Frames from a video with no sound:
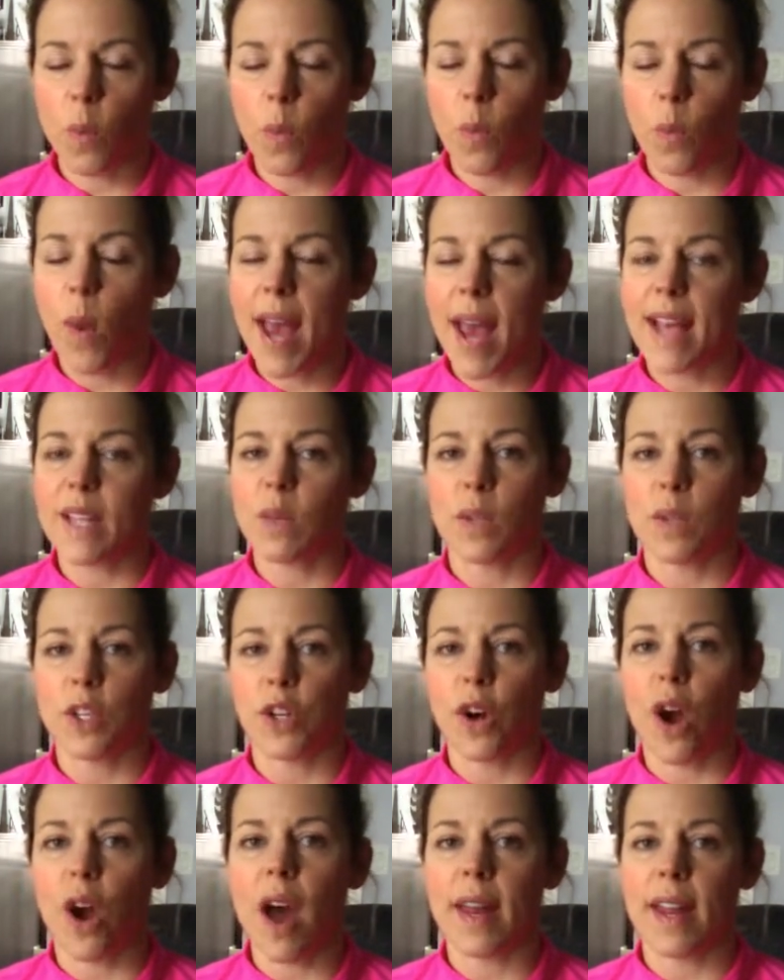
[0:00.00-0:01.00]
weighs when
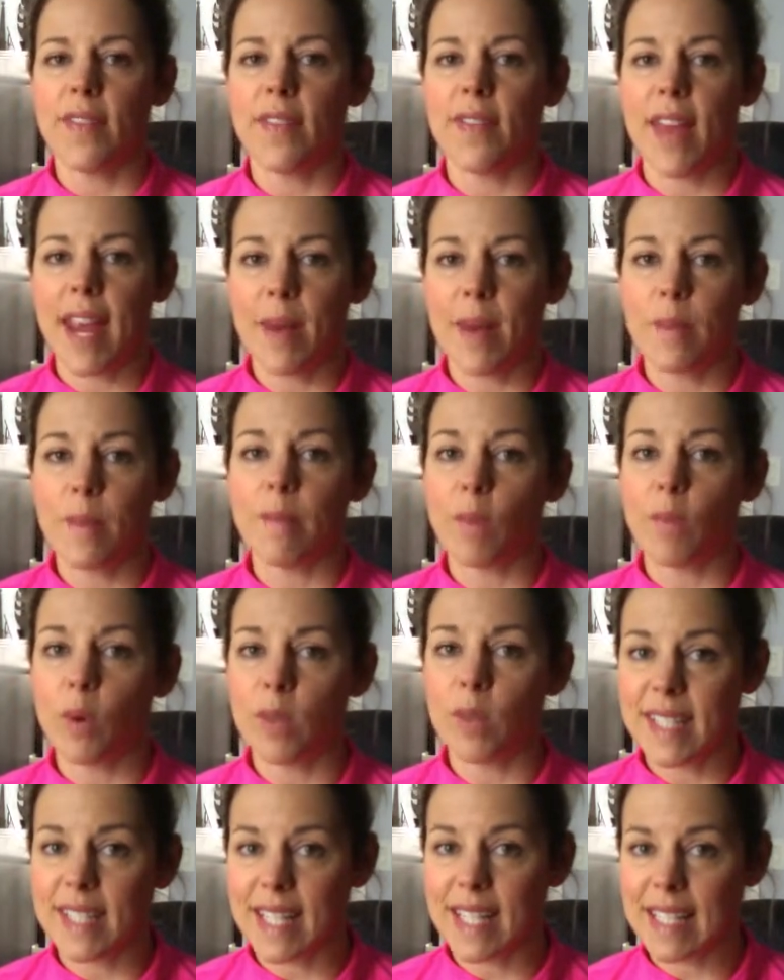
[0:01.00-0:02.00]
you're on it. They will
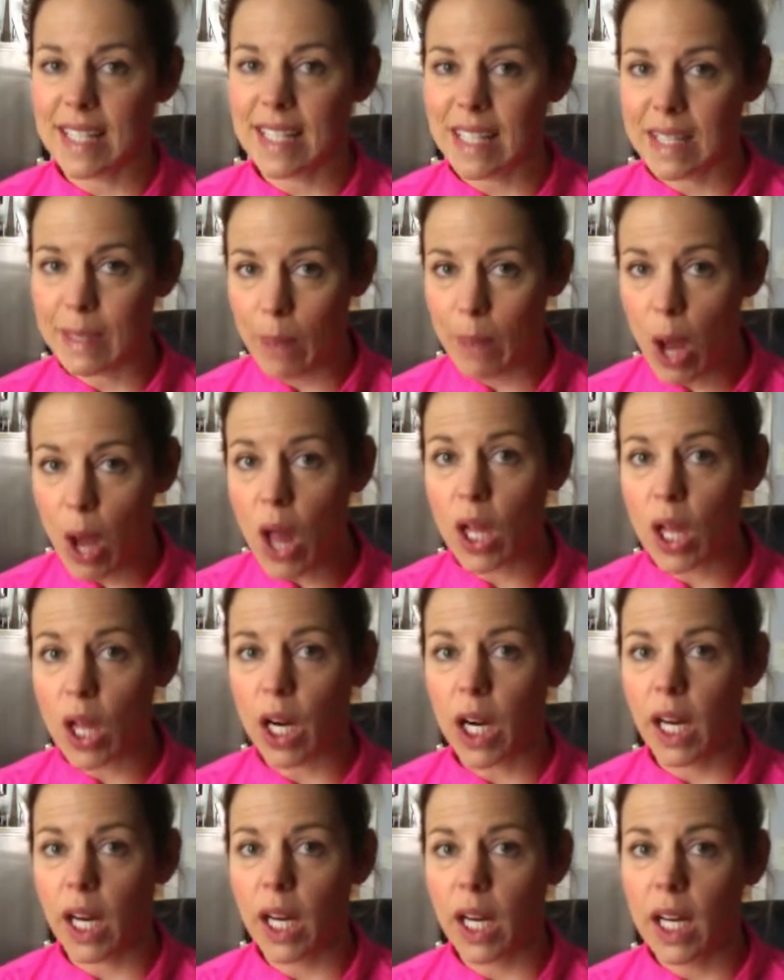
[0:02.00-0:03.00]
see
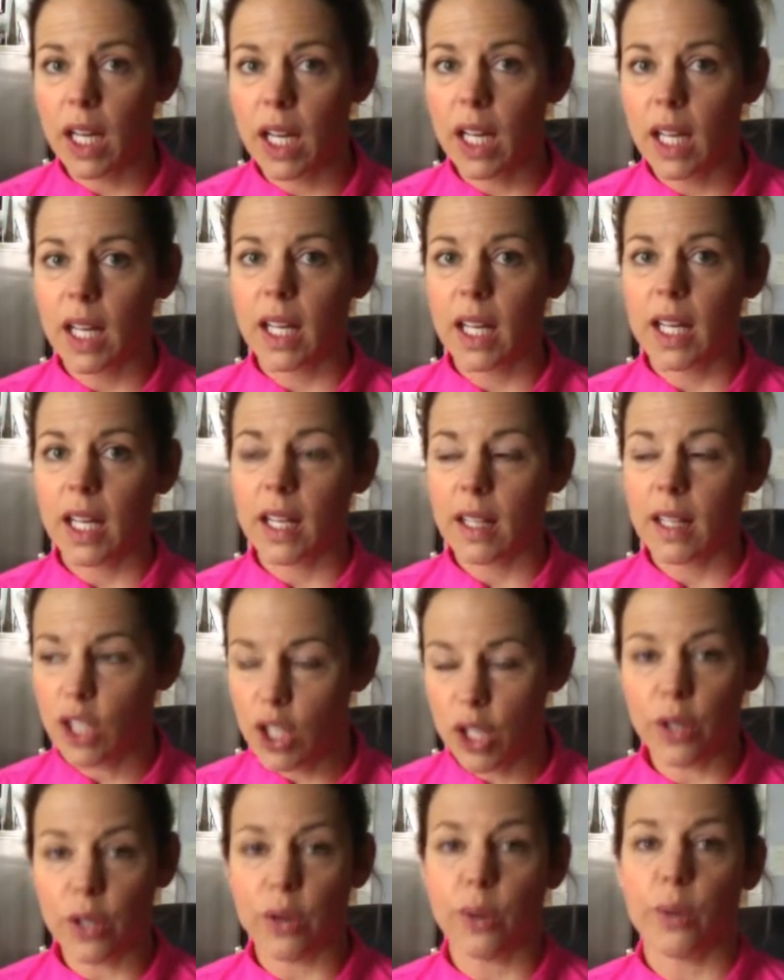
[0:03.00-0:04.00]
smaller
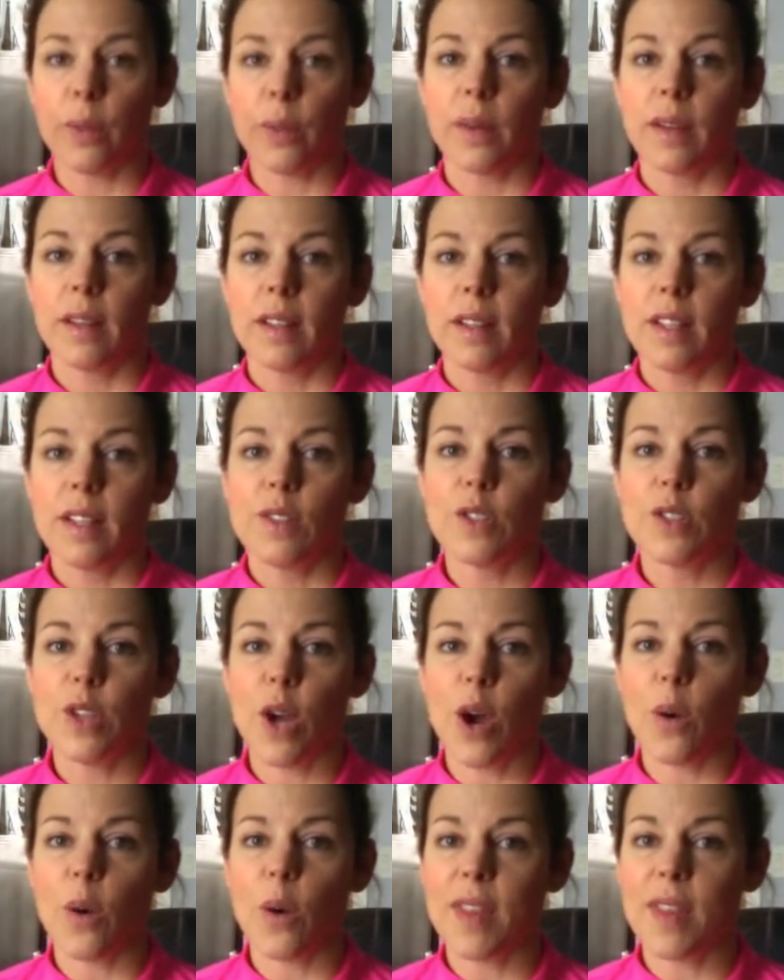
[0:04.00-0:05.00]
you.
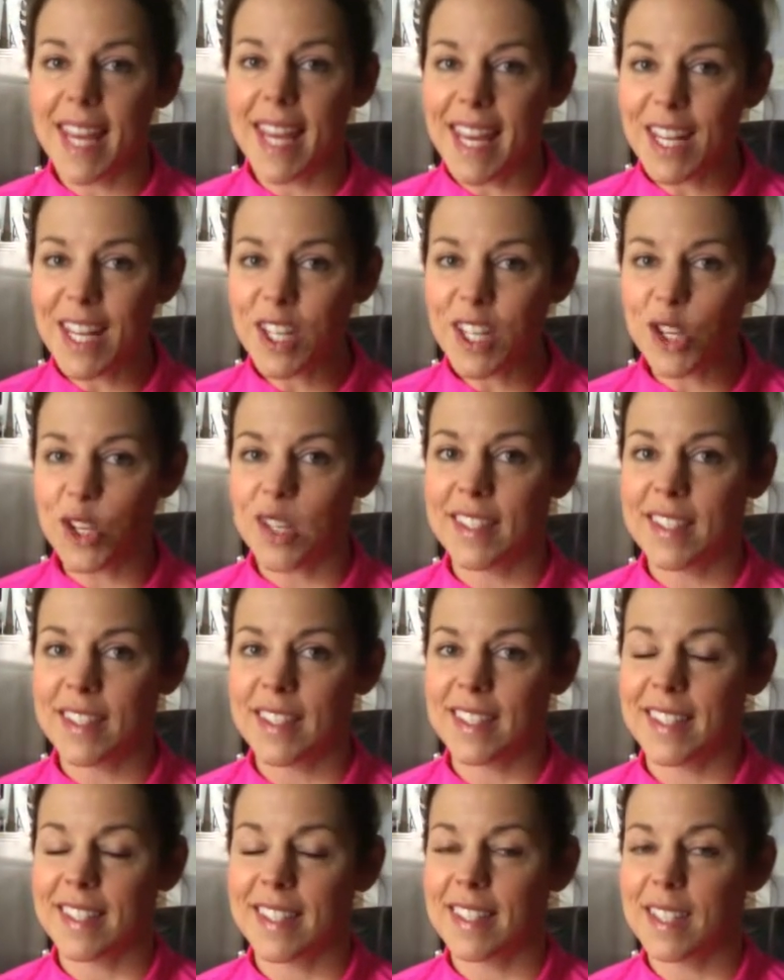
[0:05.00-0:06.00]
So the
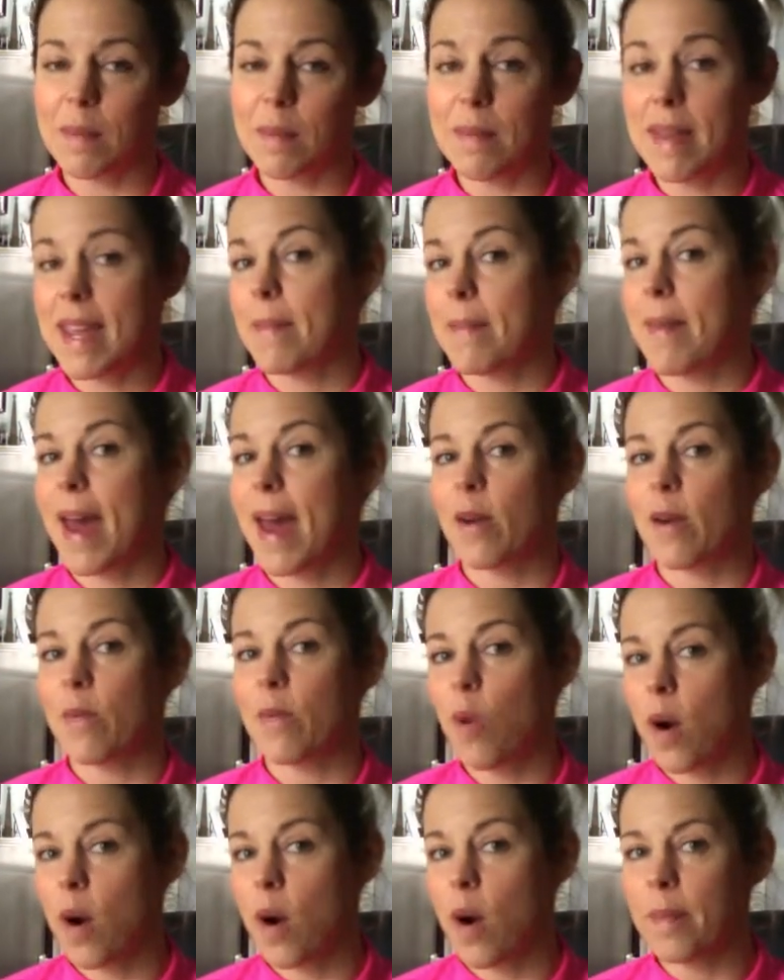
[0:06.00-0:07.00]
inches to me matter
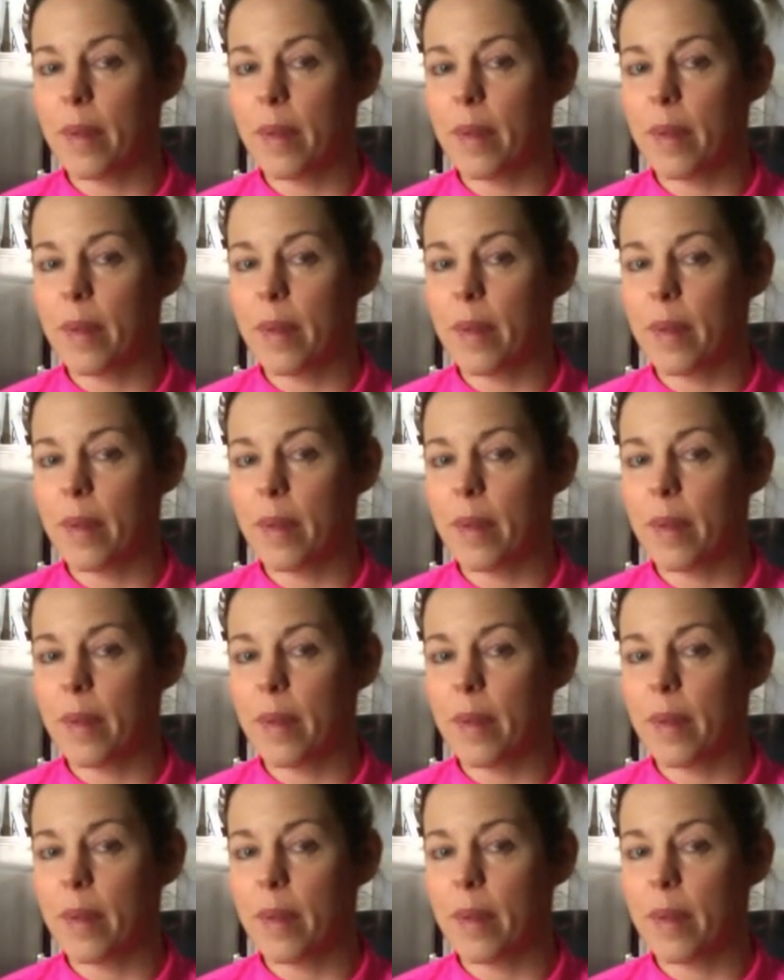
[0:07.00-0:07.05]
more,